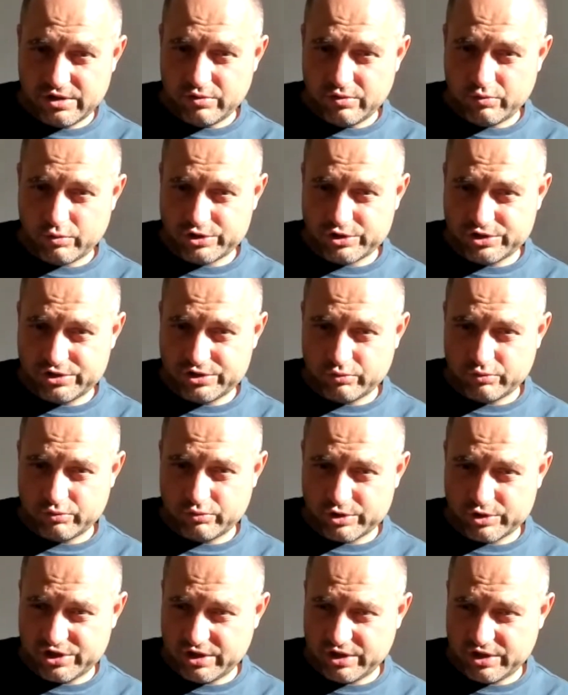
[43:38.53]

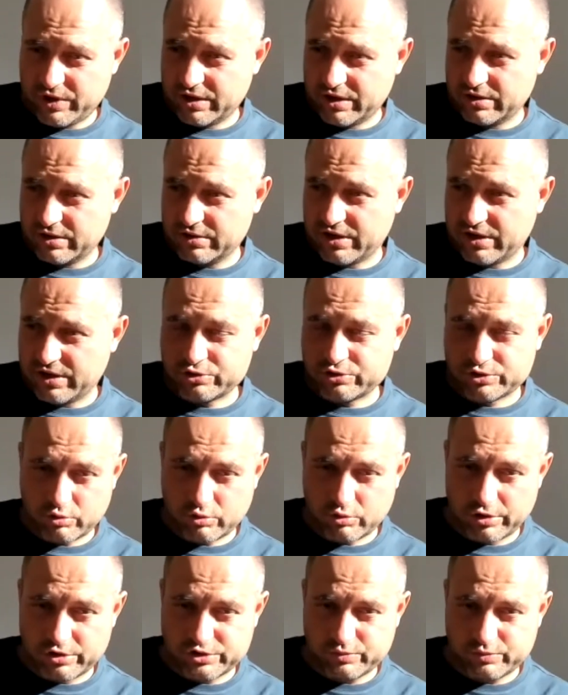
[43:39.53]
We're shipping 1,000
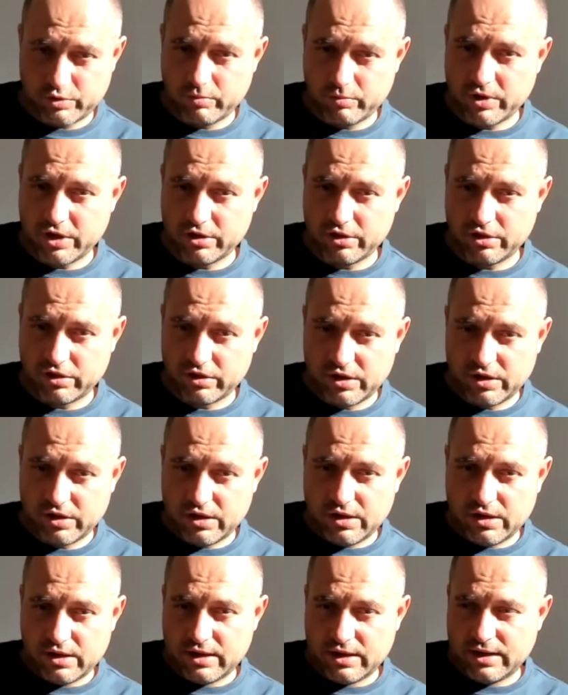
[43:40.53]
orders per month.
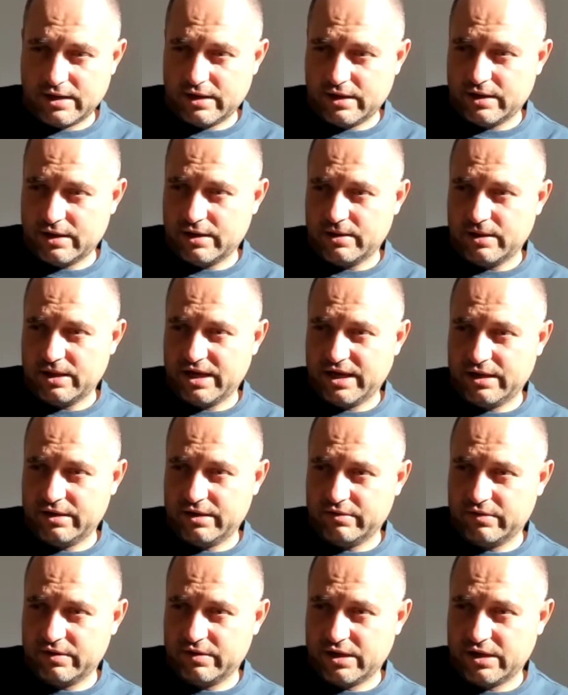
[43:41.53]

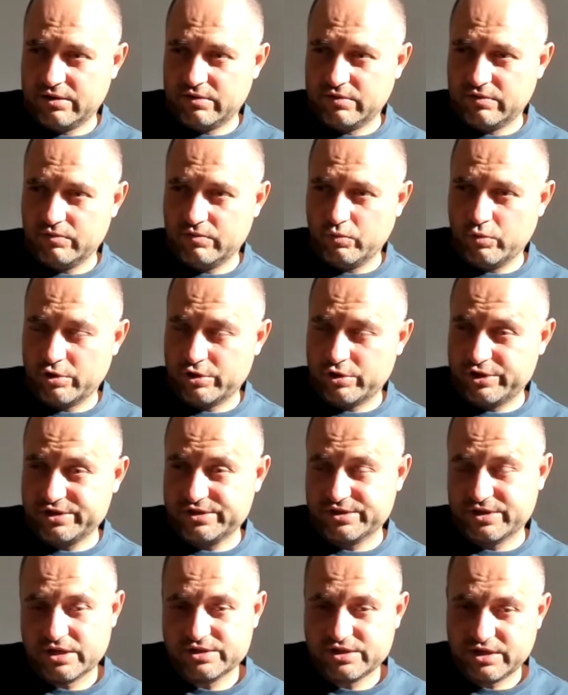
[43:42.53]
And we're
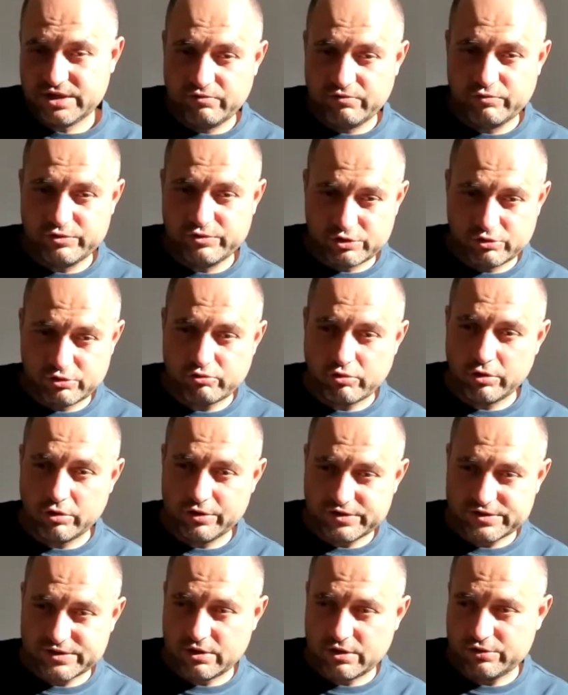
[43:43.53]
discussing if we should roll
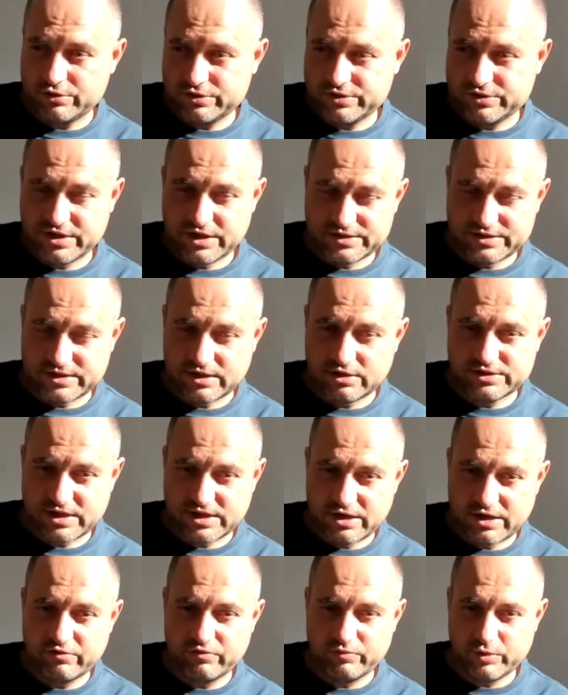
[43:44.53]
this out to cities
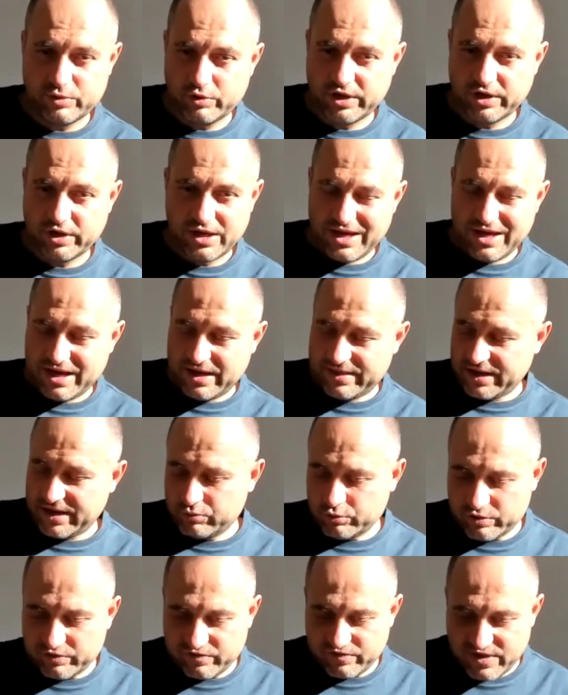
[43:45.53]
outside of Munich. And that
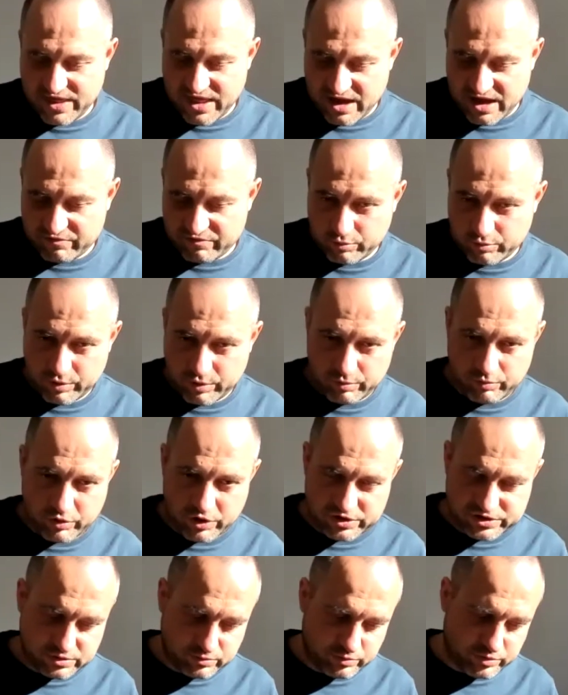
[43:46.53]
would have never been
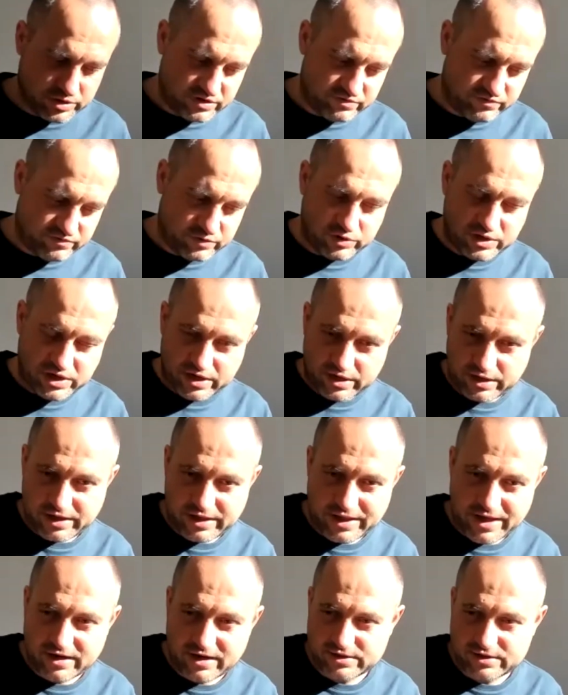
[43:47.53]
possible if you've done an
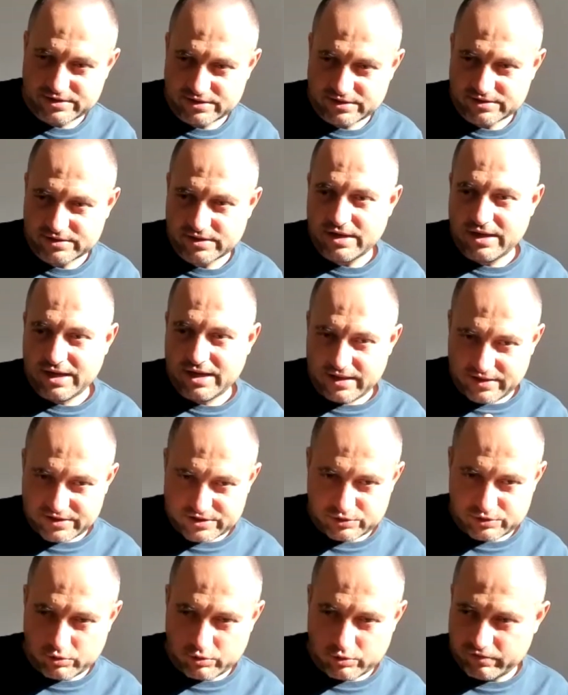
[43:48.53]
analysis. And this
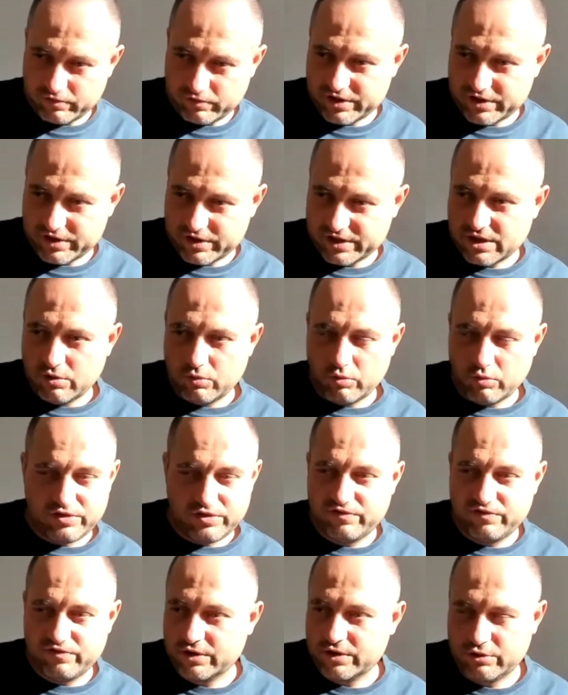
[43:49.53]
is one of the things, what the
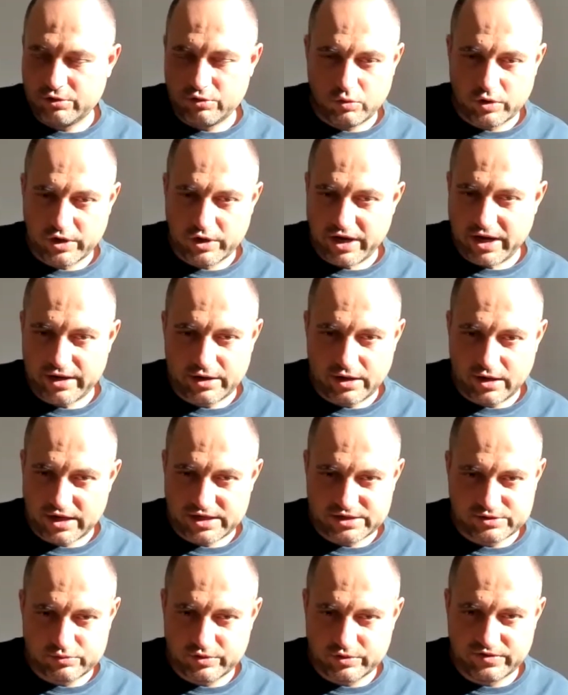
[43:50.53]
fuck do you want to
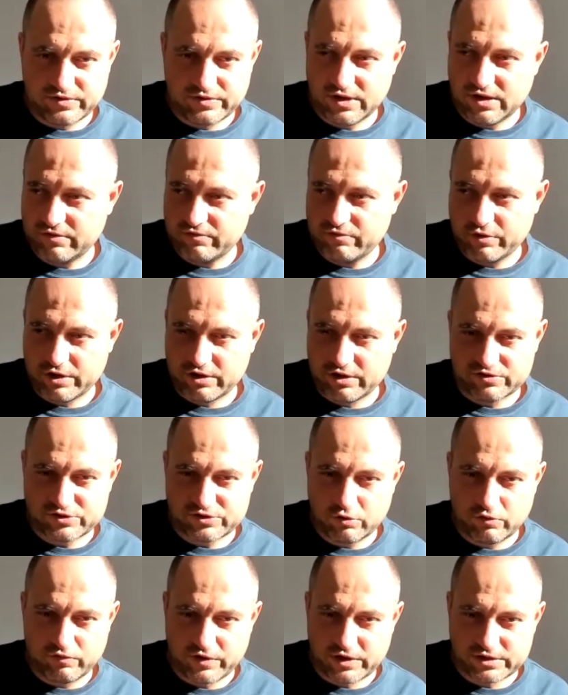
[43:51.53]
analyze with delivering
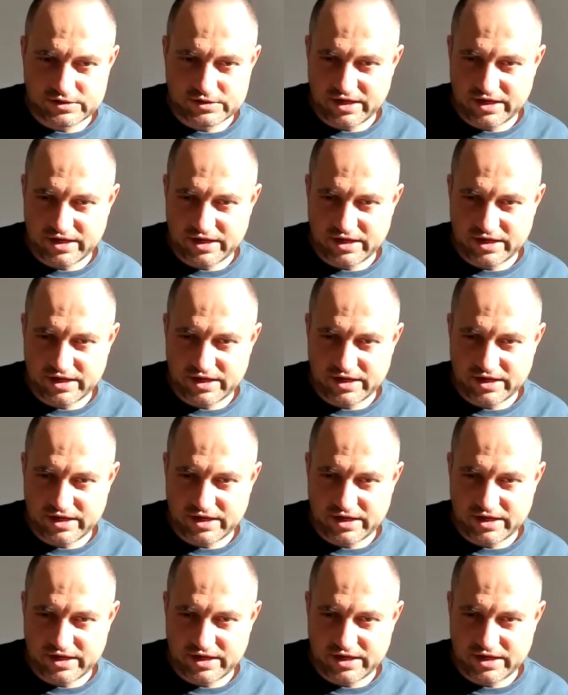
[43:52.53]
sofas?